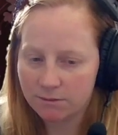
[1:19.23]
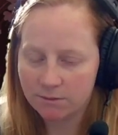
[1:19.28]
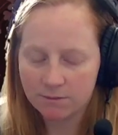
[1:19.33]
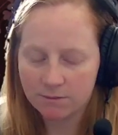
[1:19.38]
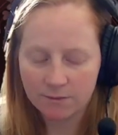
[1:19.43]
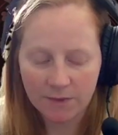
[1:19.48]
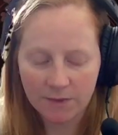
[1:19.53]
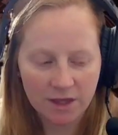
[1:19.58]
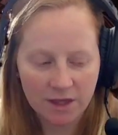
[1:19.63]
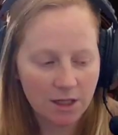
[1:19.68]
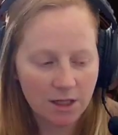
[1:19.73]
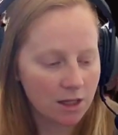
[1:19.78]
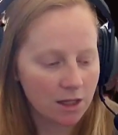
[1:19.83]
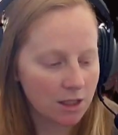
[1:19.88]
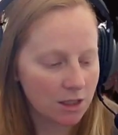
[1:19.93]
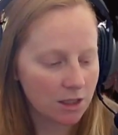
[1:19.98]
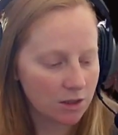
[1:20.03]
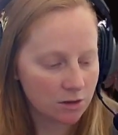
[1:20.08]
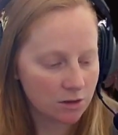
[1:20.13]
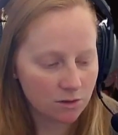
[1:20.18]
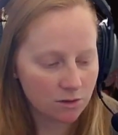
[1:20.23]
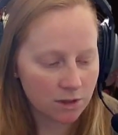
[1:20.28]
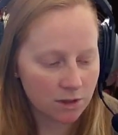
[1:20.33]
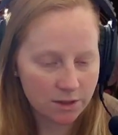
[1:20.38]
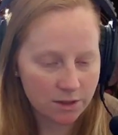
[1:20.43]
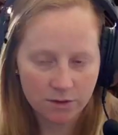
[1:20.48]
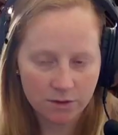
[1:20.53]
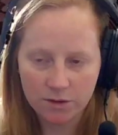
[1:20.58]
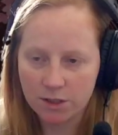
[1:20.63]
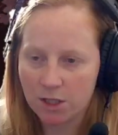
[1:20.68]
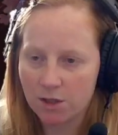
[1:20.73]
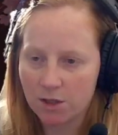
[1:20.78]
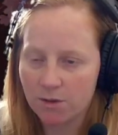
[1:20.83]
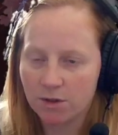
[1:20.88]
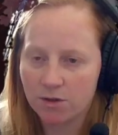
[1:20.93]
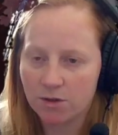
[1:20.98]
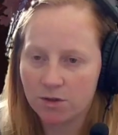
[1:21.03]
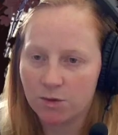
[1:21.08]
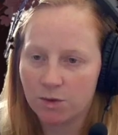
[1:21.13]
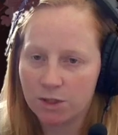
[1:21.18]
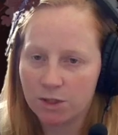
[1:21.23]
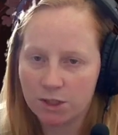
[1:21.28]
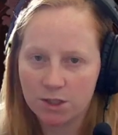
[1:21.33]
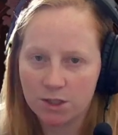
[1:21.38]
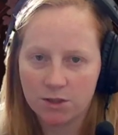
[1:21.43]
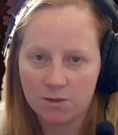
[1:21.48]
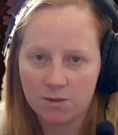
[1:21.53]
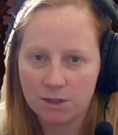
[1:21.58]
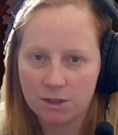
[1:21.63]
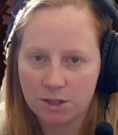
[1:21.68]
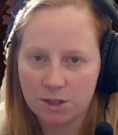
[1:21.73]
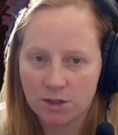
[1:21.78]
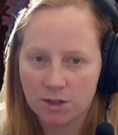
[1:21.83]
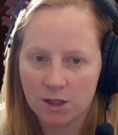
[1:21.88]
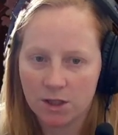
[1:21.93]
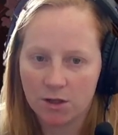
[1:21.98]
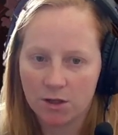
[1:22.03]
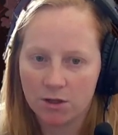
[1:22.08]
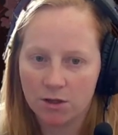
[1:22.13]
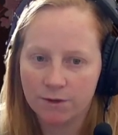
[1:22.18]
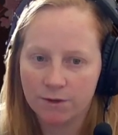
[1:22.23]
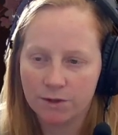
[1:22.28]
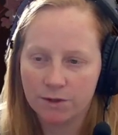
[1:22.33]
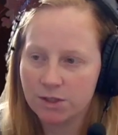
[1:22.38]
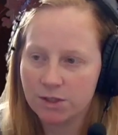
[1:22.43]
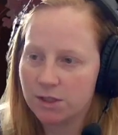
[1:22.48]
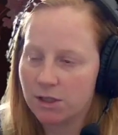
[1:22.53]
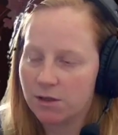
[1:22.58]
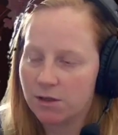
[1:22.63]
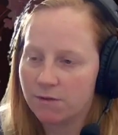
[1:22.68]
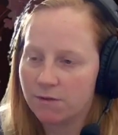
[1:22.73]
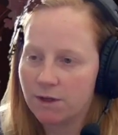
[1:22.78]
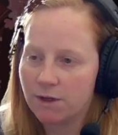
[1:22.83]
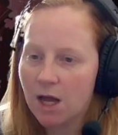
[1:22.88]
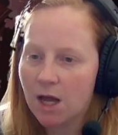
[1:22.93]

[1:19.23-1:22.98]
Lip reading: thing that you associate with your Twitch, because it wants to track all of your stuff.